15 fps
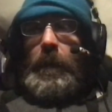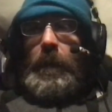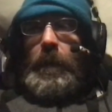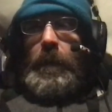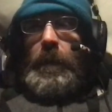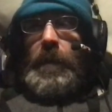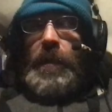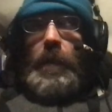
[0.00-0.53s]

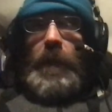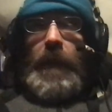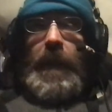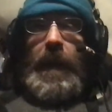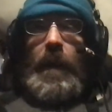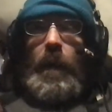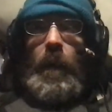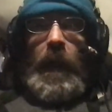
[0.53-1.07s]
So then
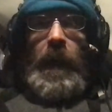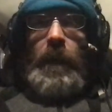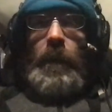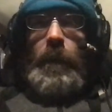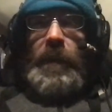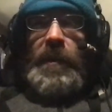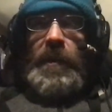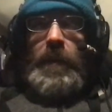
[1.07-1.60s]
how do
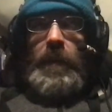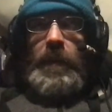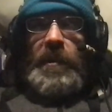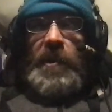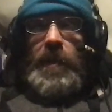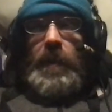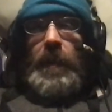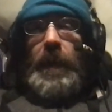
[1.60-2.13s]
we see
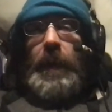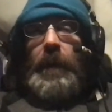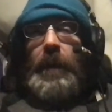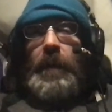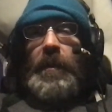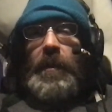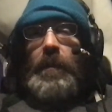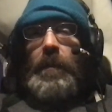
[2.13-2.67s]
light?
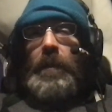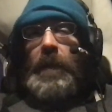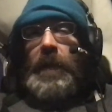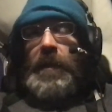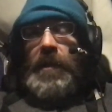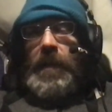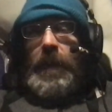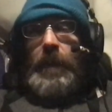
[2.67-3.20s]
Let's go to the
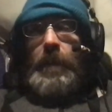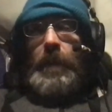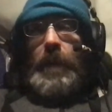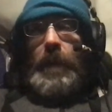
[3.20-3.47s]
next step.